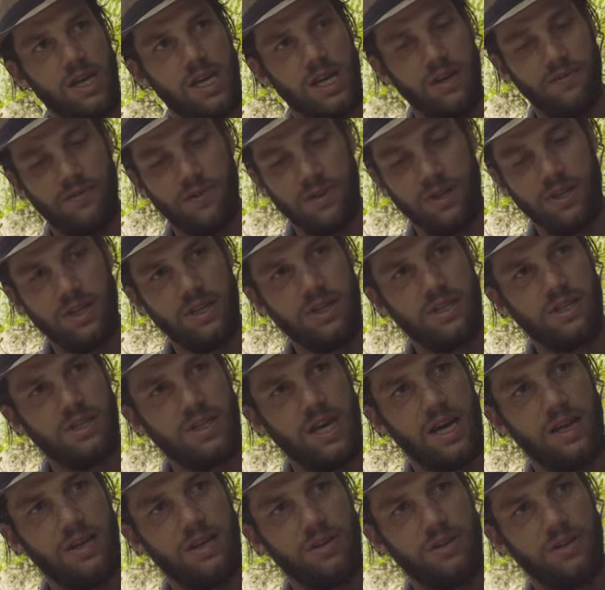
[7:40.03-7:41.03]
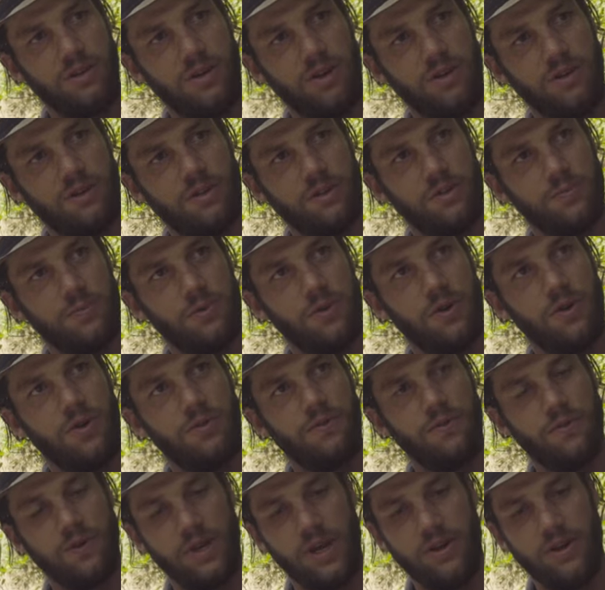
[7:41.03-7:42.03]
Even in the sun, it's got this beautiful